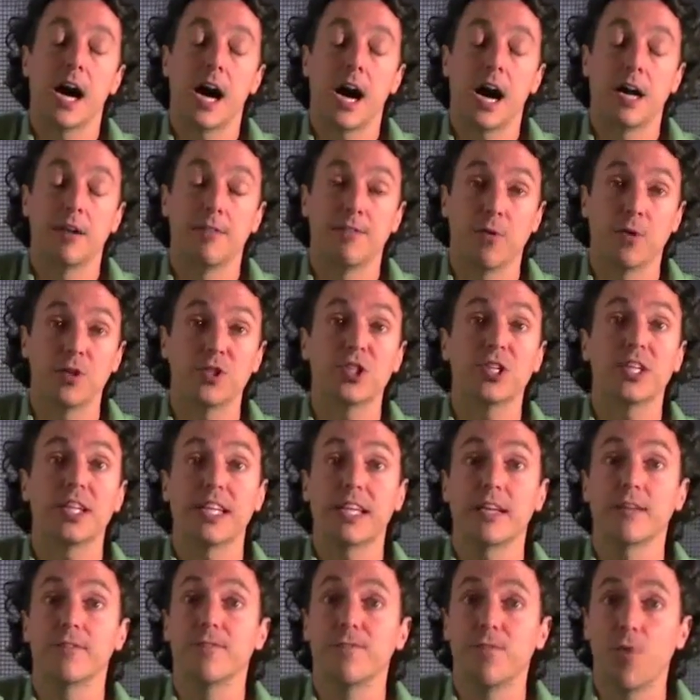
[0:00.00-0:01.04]

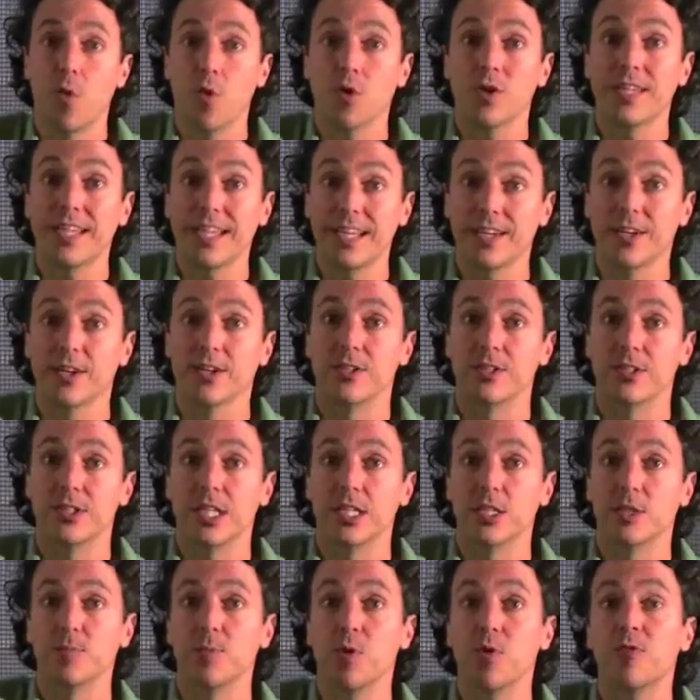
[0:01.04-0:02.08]
Unfortunately, in 4 years,
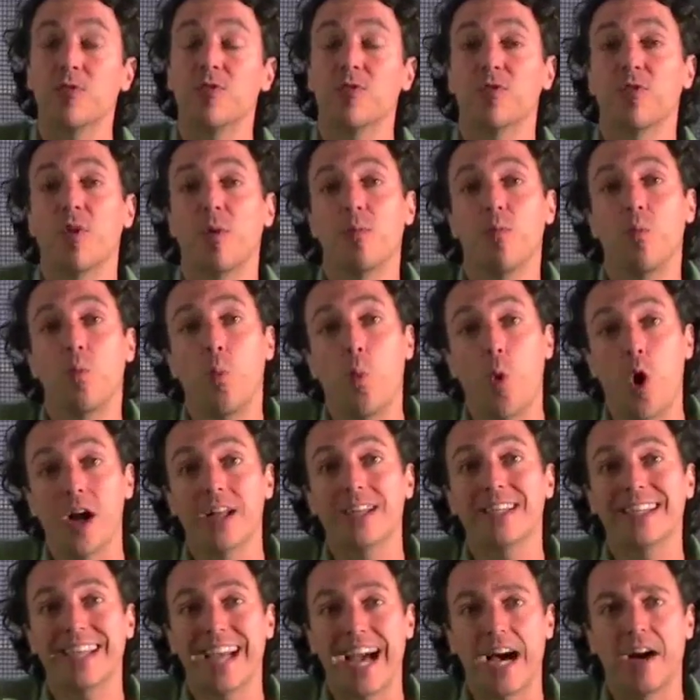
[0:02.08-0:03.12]
it's moved from
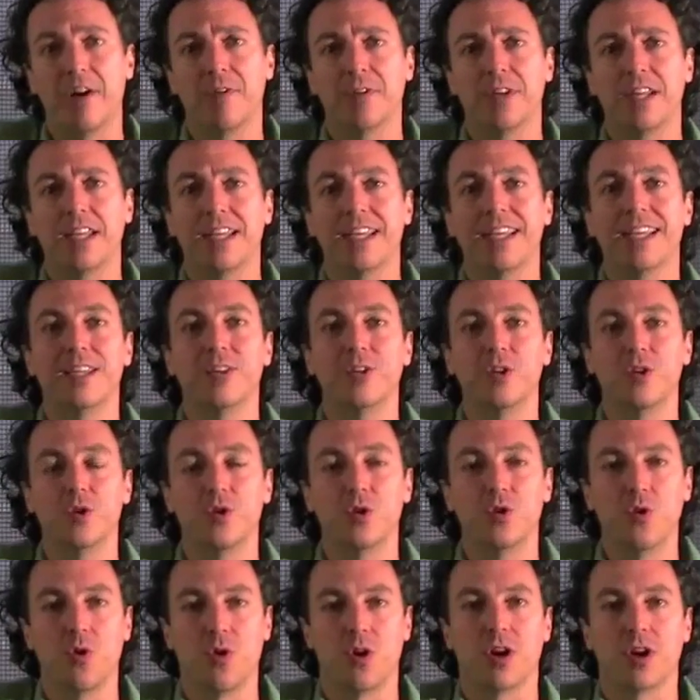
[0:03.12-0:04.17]
1 county in New
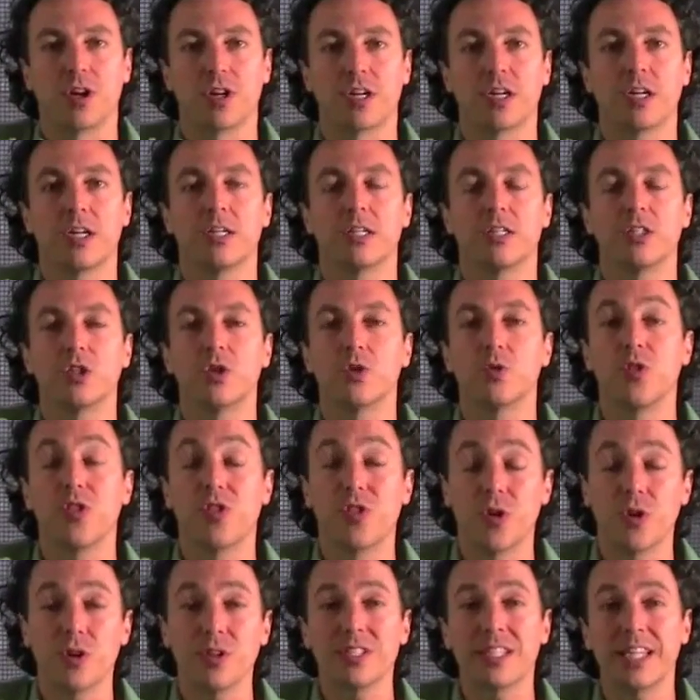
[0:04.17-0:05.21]
York to
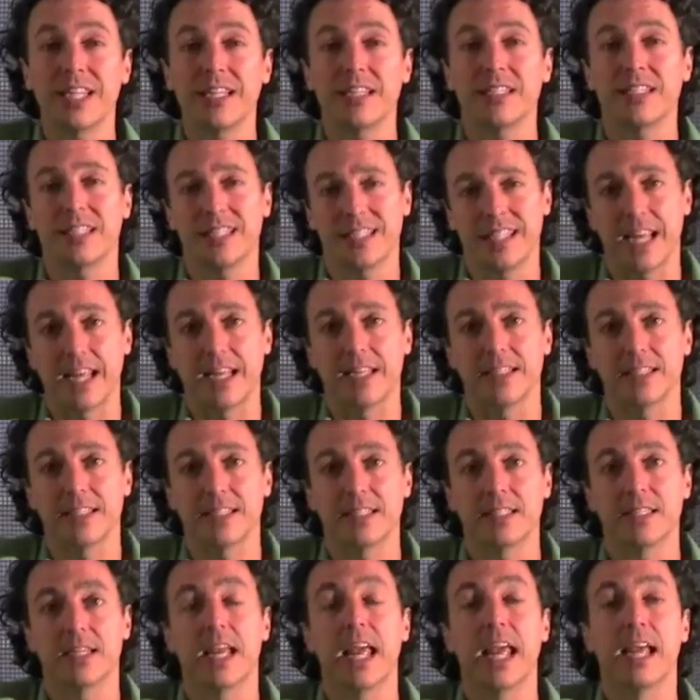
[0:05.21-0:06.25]
13
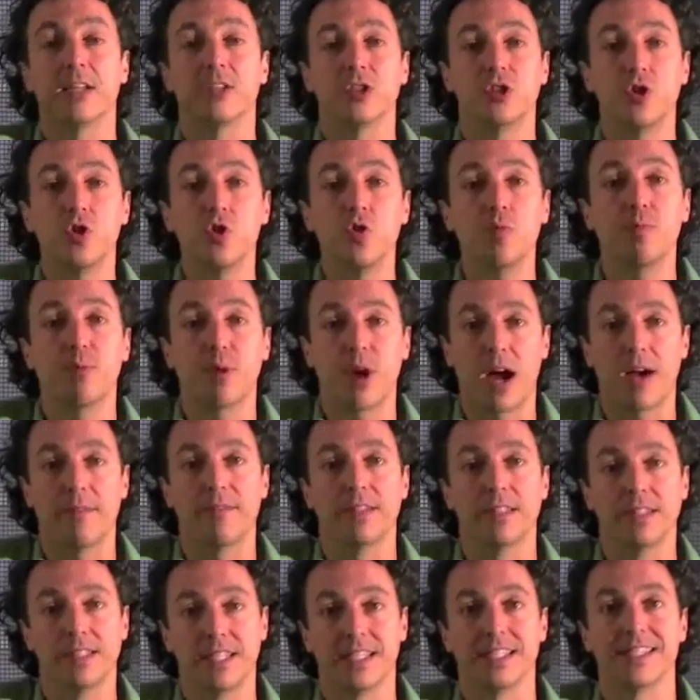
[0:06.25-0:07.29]
states and 2
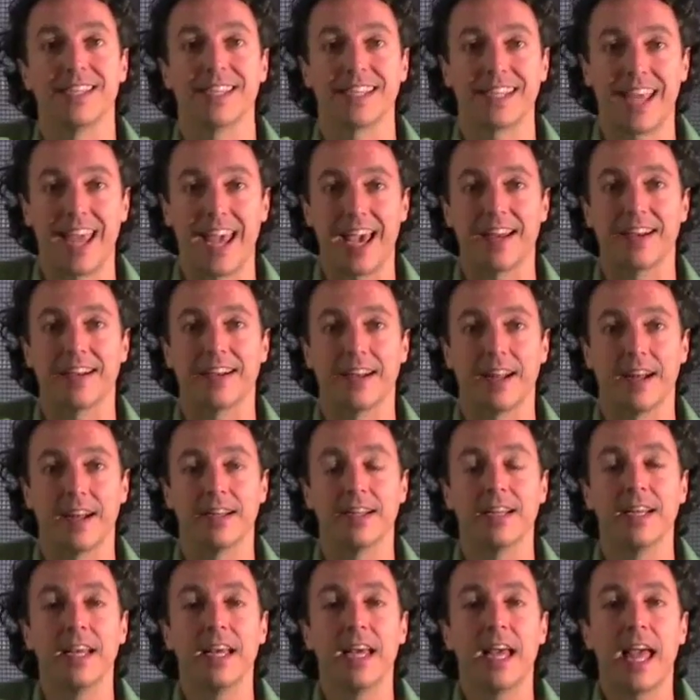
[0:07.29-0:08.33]
provinces in Canada,
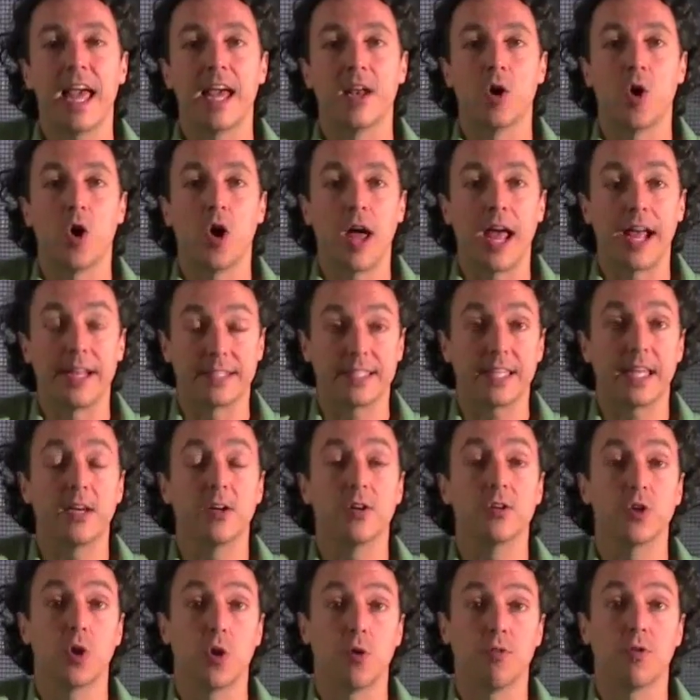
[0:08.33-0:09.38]
and has
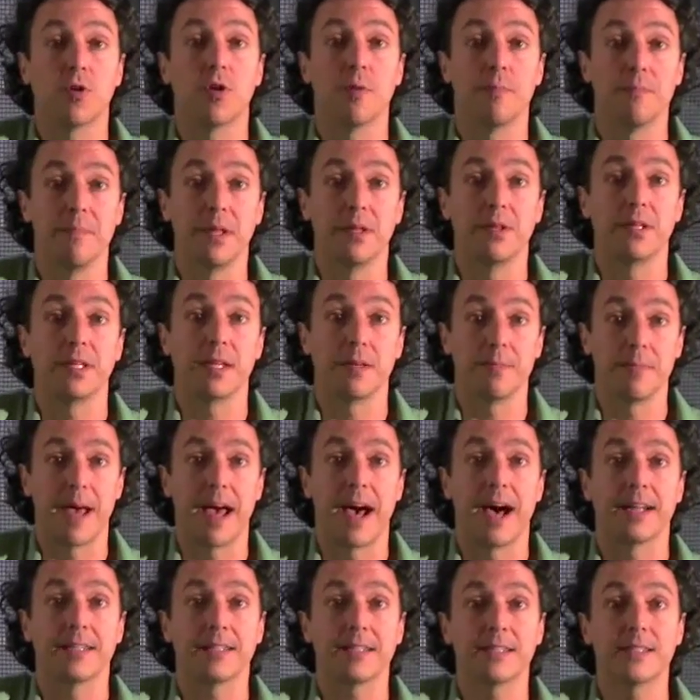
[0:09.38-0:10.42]
killed over 1 million
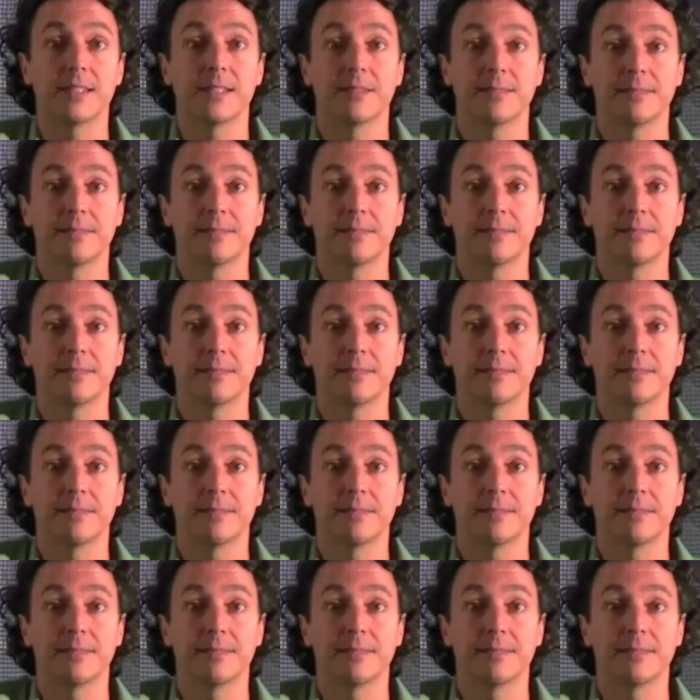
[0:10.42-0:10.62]
bats.